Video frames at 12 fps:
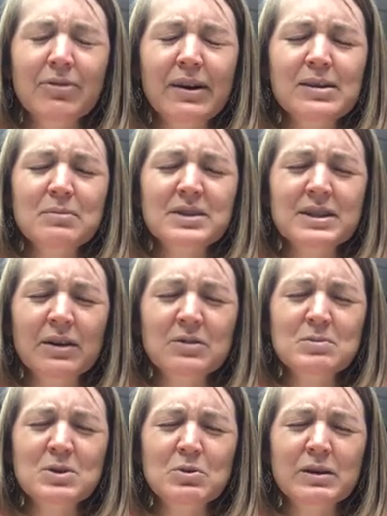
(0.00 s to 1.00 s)
and find
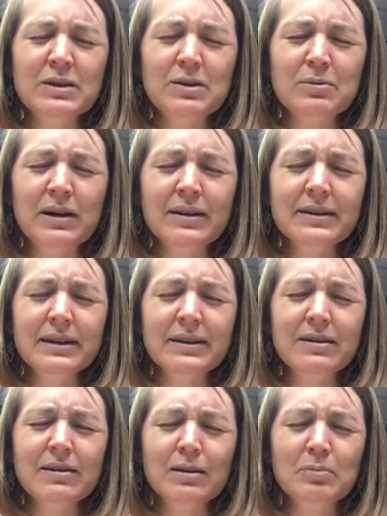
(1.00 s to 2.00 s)
themselves between a rock
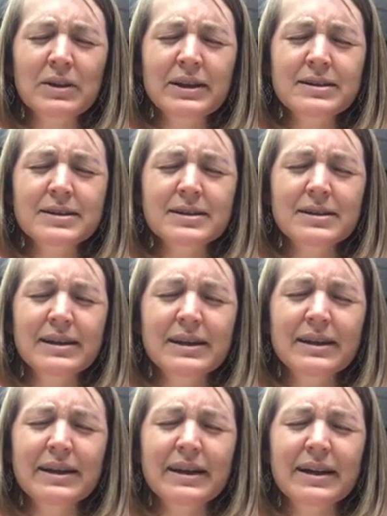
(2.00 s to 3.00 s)
and a hard place
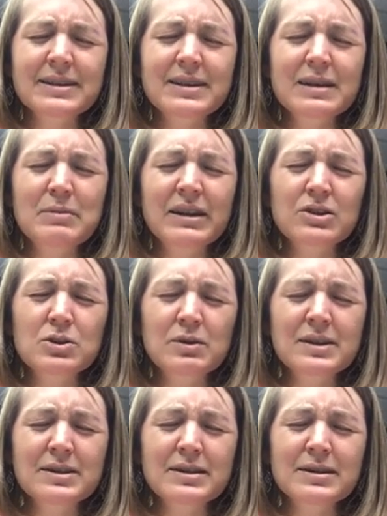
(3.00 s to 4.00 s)
as they make
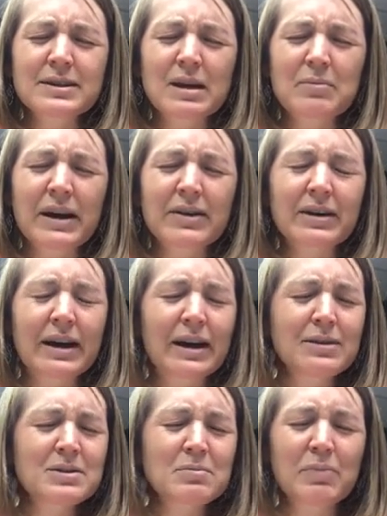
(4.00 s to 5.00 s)
choices about
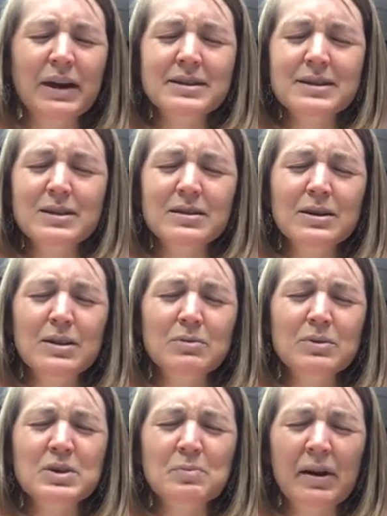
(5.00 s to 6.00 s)
how to best
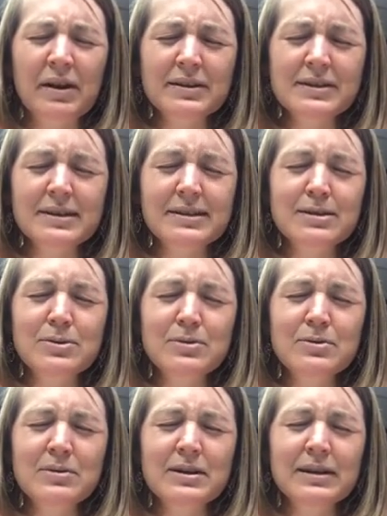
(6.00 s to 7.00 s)
respond
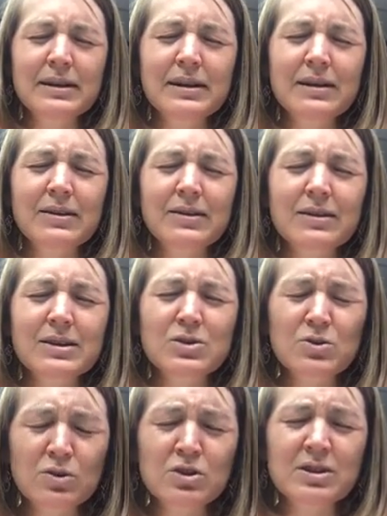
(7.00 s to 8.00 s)
to
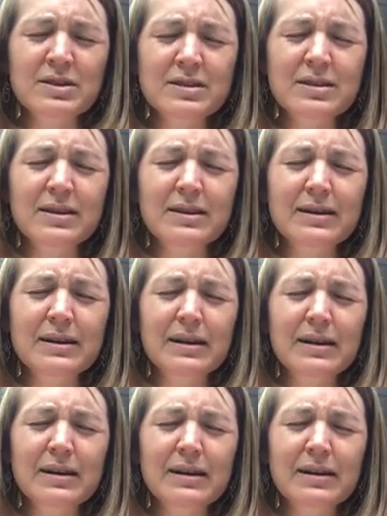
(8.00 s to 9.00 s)
the surges
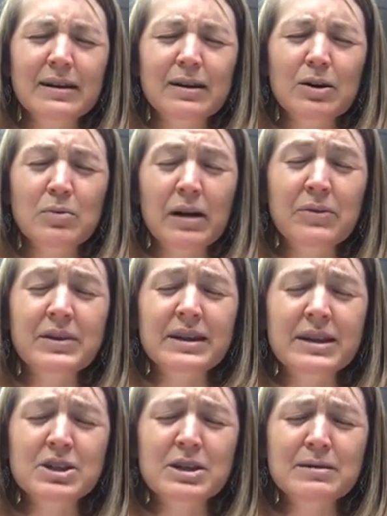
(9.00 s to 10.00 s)
around
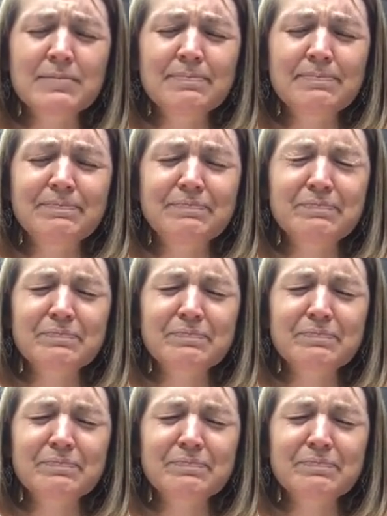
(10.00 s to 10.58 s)
the nation.